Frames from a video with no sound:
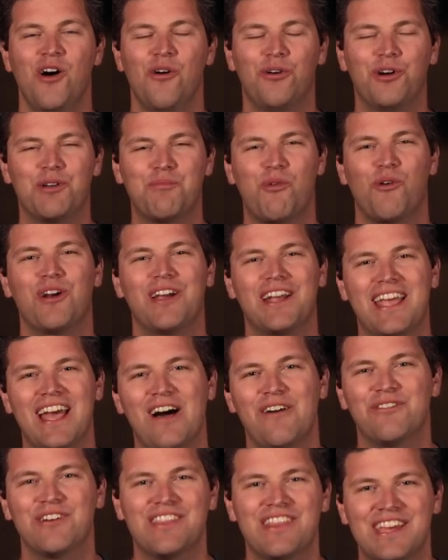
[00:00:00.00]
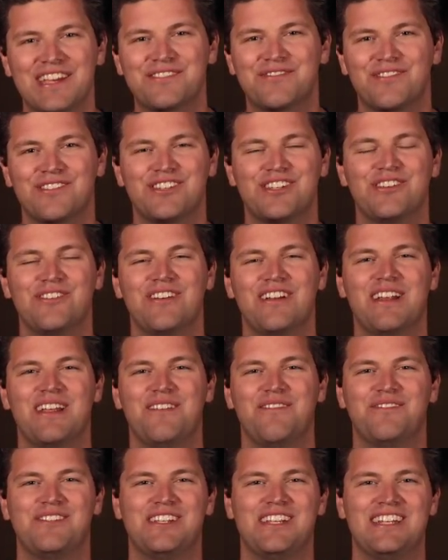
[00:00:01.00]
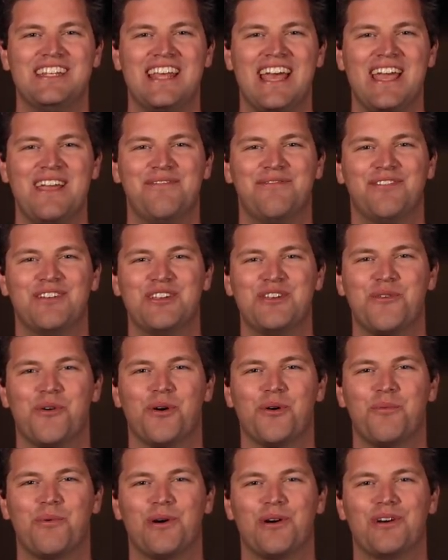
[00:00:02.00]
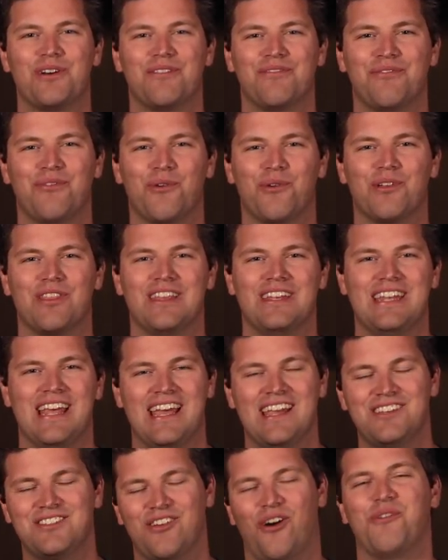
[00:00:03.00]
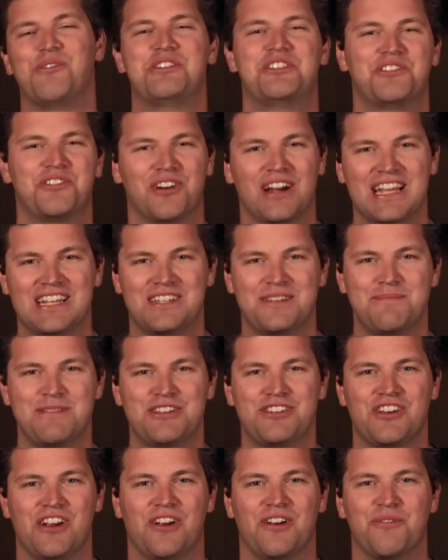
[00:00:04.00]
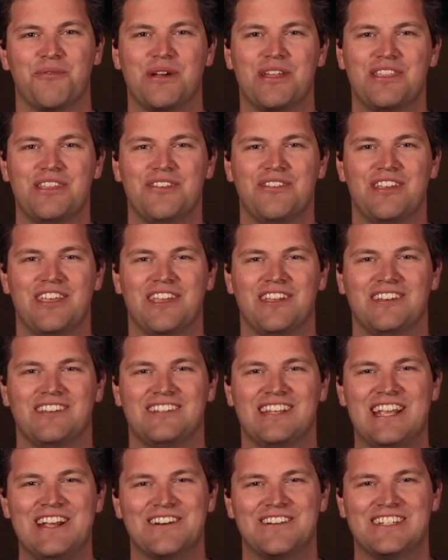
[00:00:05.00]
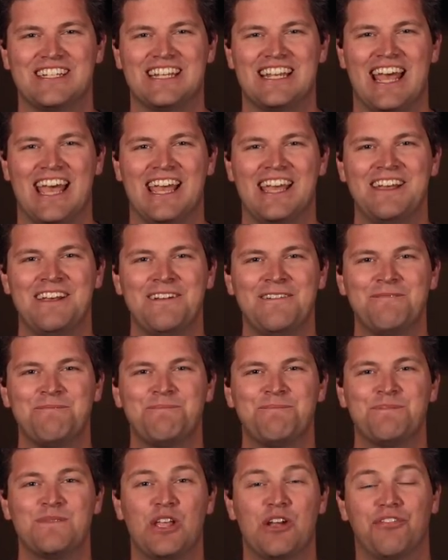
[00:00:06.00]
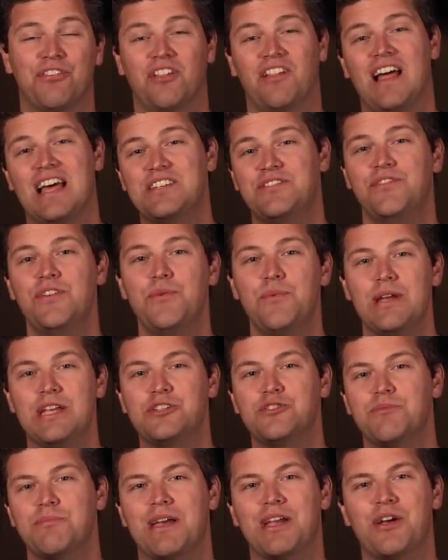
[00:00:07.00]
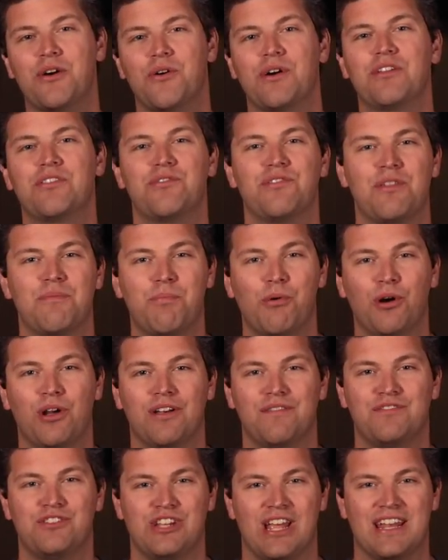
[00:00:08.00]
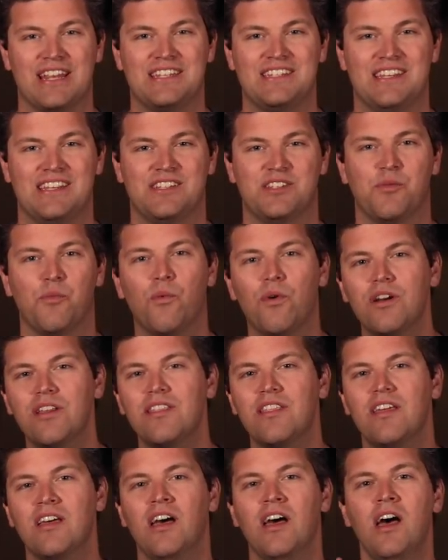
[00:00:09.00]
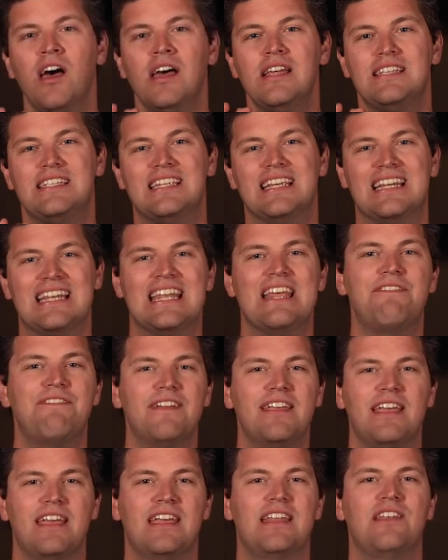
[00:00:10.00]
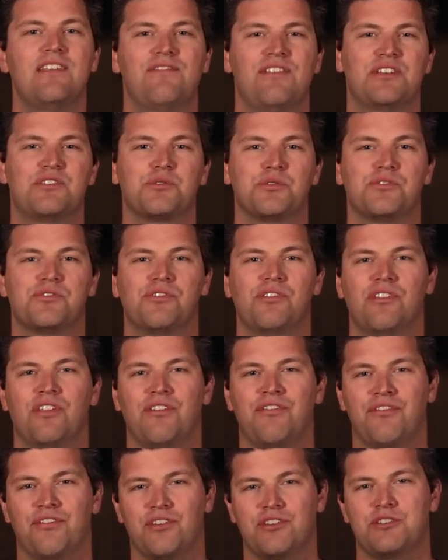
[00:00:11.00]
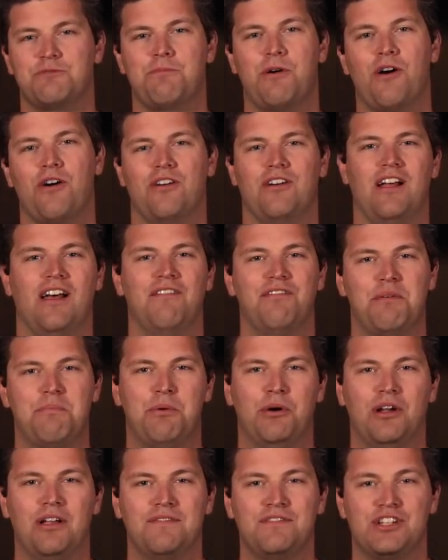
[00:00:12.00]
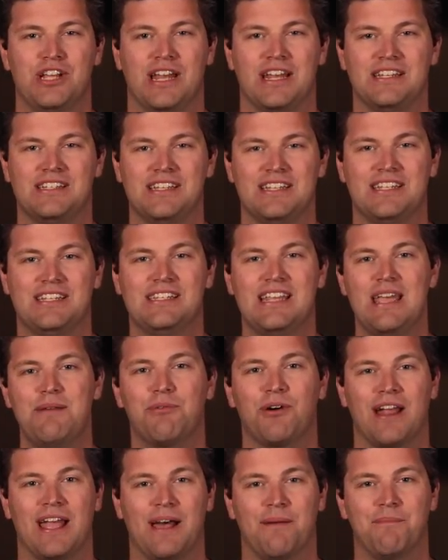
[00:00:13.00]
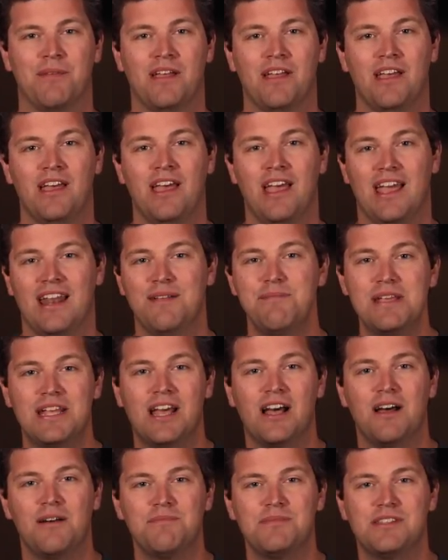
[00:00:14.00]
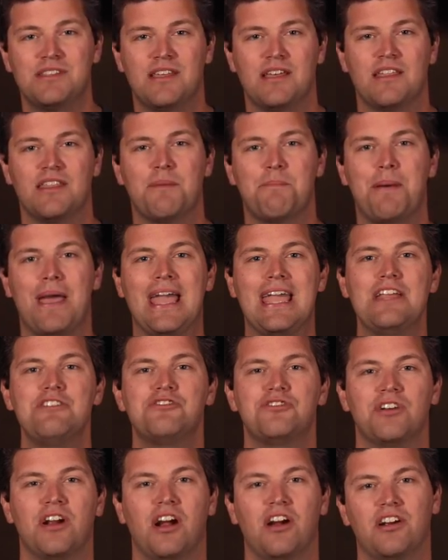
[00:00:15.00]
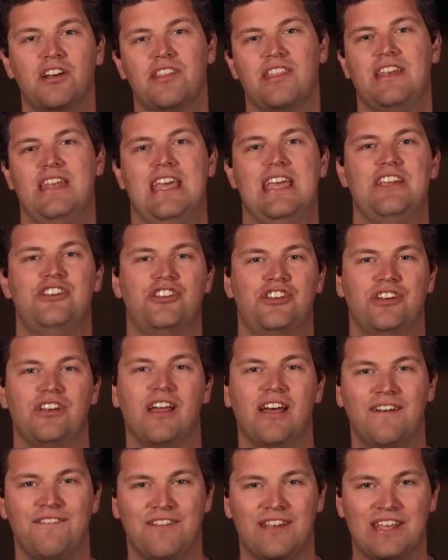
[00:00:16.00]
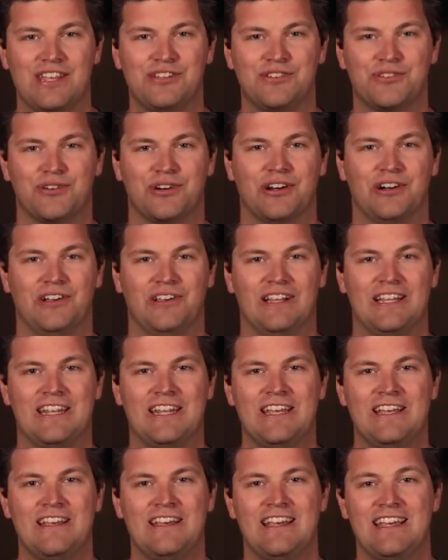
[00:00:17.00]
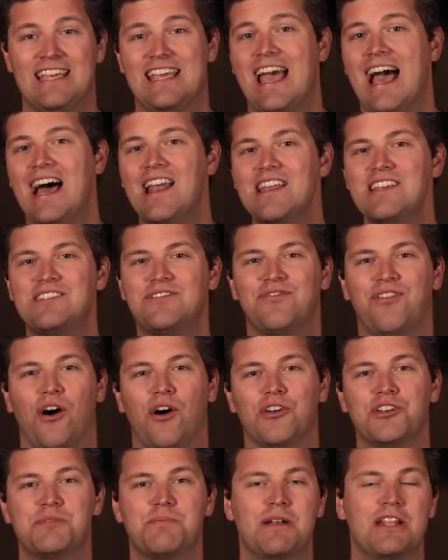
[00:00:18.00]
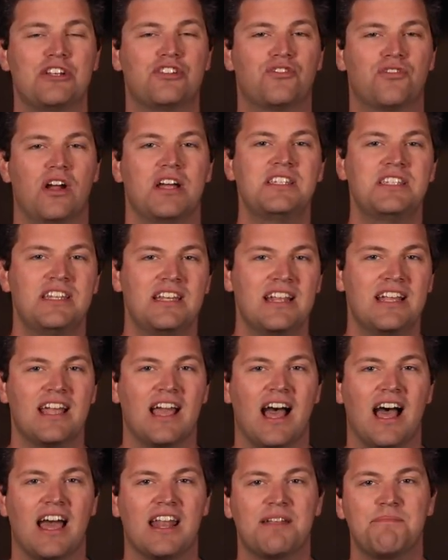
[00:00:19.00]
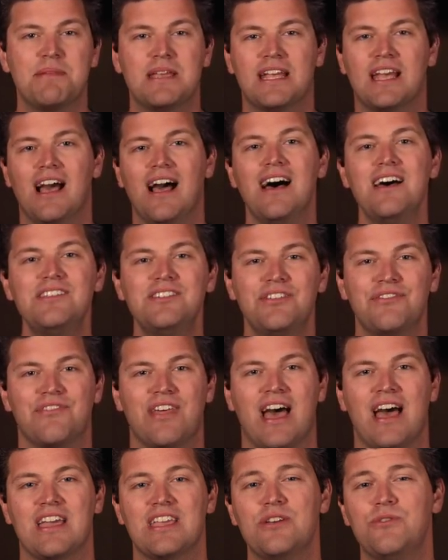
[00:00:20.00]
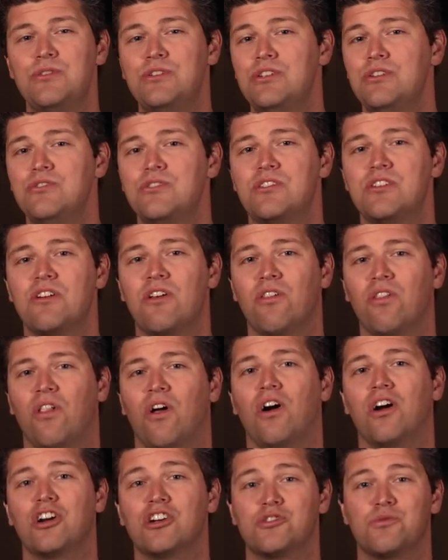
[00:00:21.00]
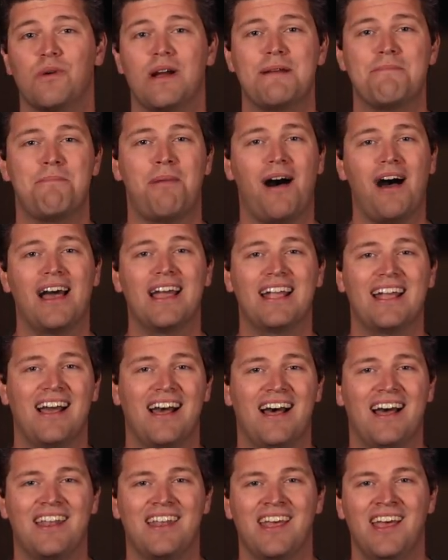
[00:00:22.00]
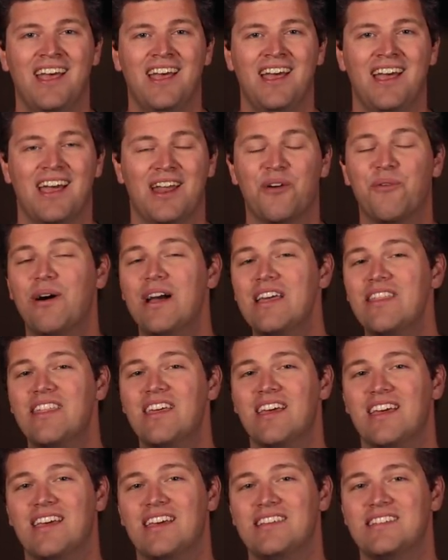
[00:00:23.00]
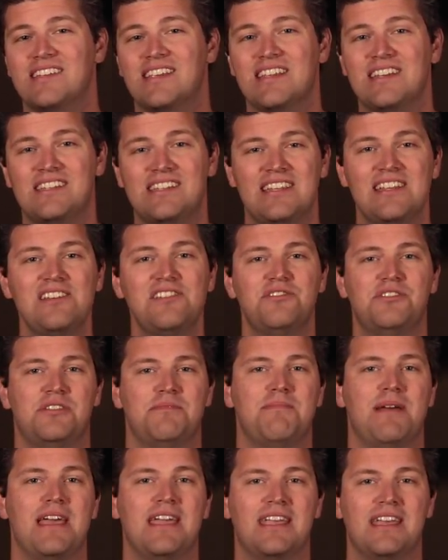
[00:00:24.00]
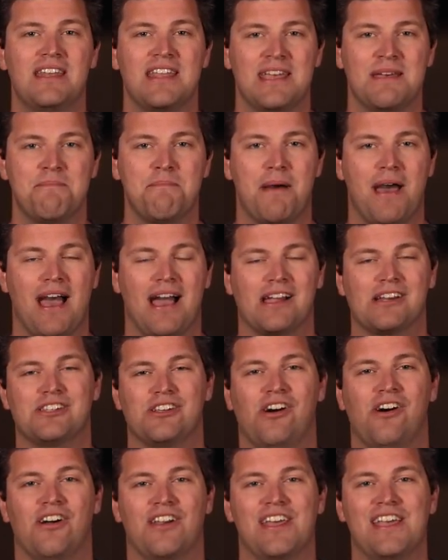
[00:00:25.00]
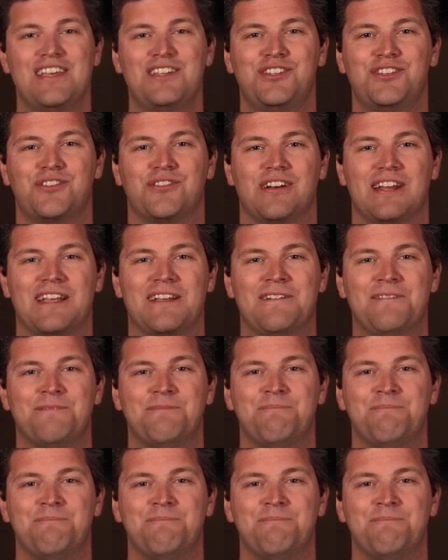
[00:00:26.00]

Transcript: Well, good morning, Calvary. Thanks for tuning in today for your word for the day. It's always great to be sharing with you he here today. You know, for the last few weeks, we've been going through the book of Genesis, and one of the significant individuals through the first part of the book of Genesis is Abraham. And he becomes the, the patriarch of the nation of Israel. And he had his faults, but he trusted in God, and because of that, he was used in a large way by God in a way that has continued to make an impact on history.